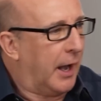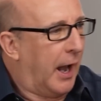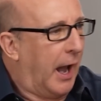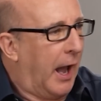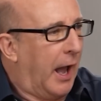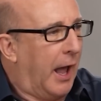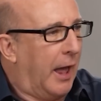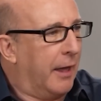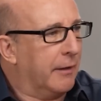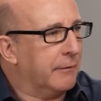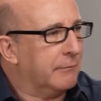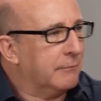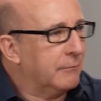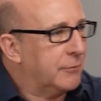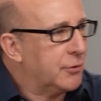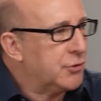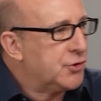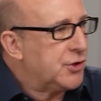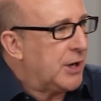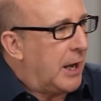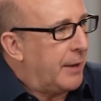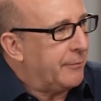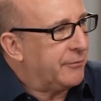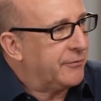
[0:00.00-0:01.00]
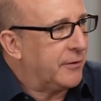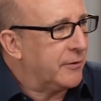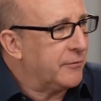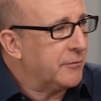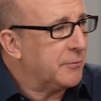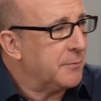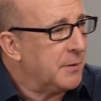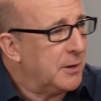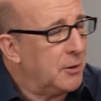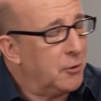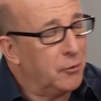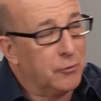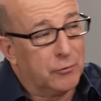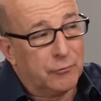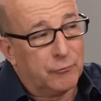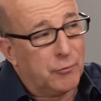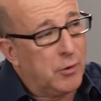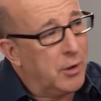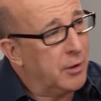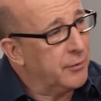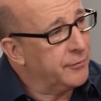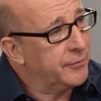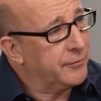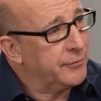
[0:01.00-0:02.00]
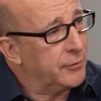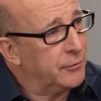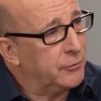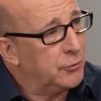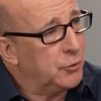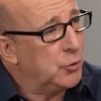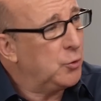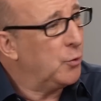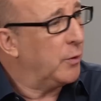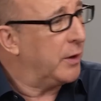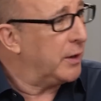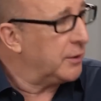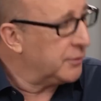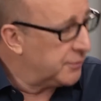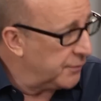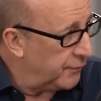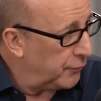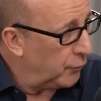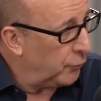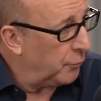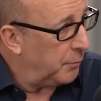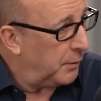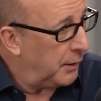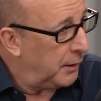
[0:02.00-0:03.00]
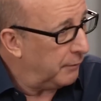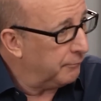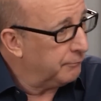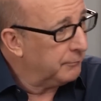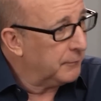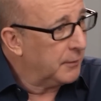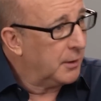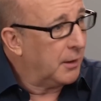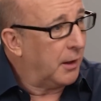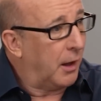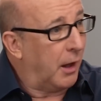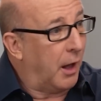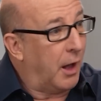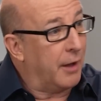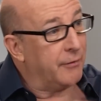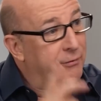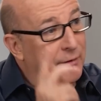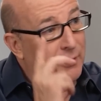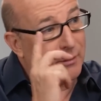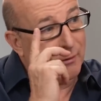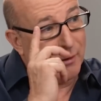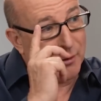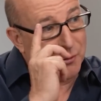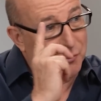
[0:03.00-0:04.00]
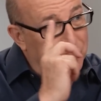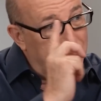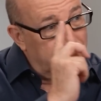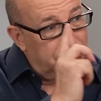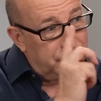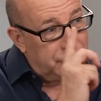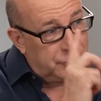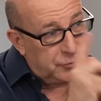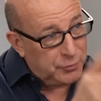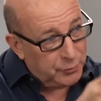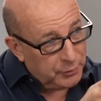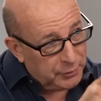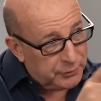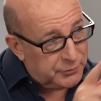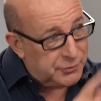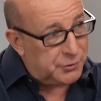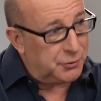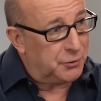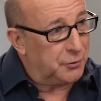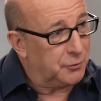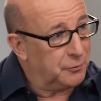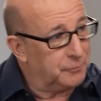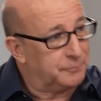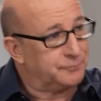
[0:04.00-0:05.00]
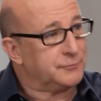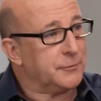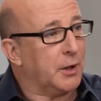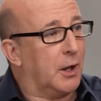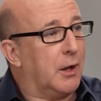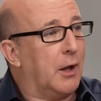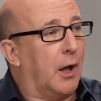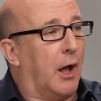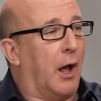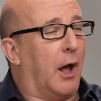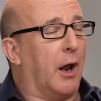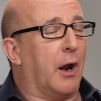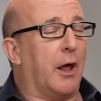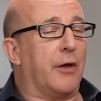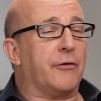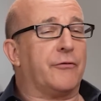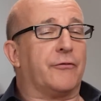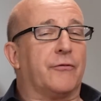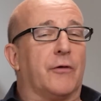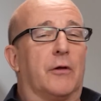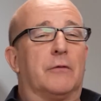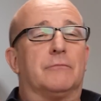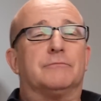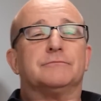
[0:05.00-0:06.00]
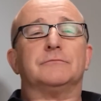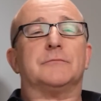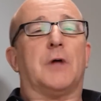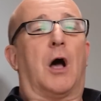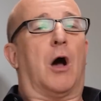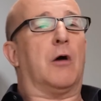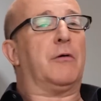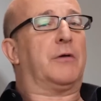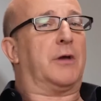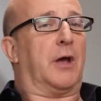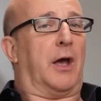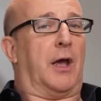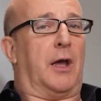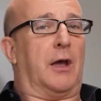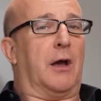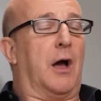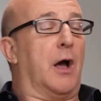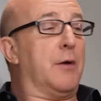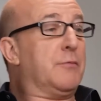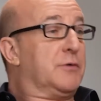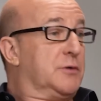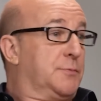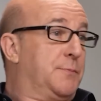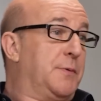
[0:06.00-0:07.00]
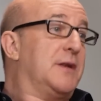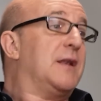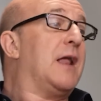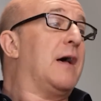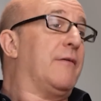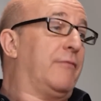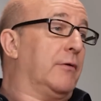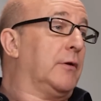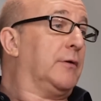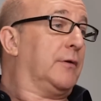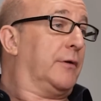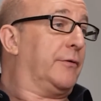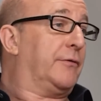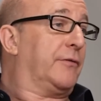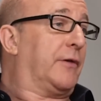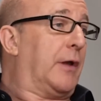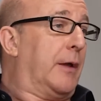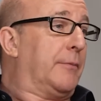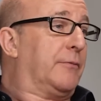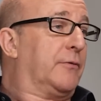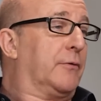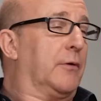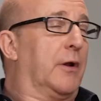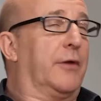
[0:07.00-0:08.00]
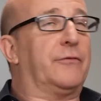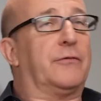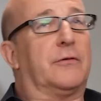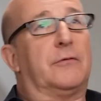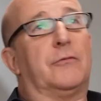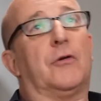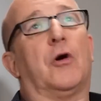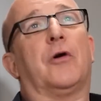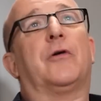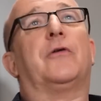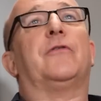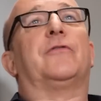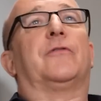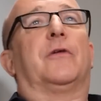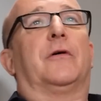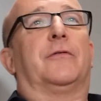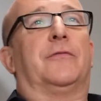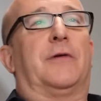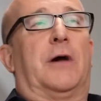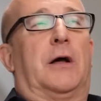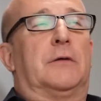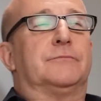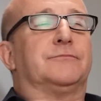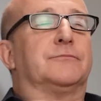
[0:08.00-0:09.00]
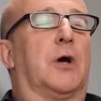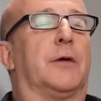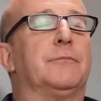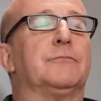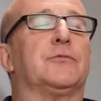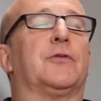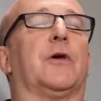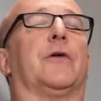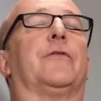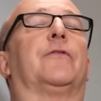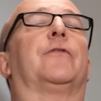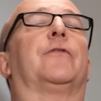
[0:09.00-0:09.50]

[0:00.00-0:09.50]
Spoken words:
And the chap said to me, look, rather than you interview me, I think I should do it to you. And I said, okay. I was benevolently skeptical. I said, knock yourself out. Right? So I